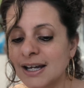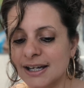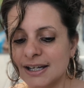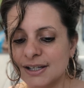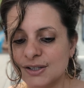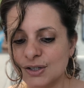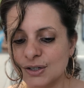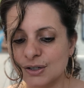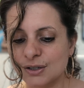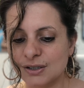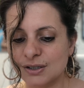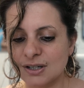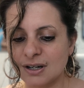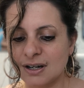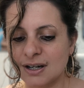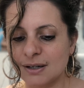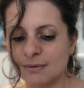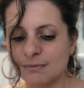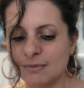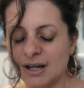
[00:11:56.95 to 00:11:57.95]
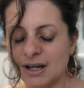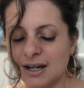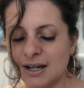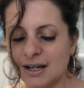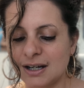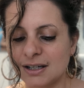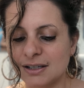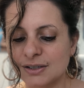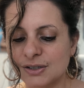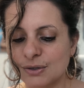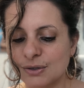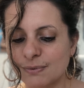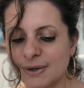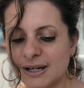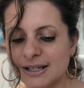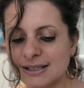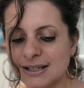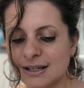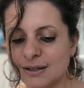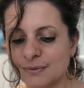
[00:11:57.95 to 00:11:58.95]
It's a good time uh, to
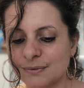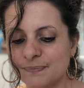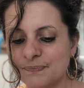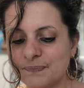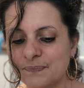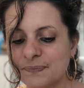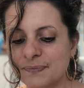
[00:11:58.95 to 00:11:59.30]
write down.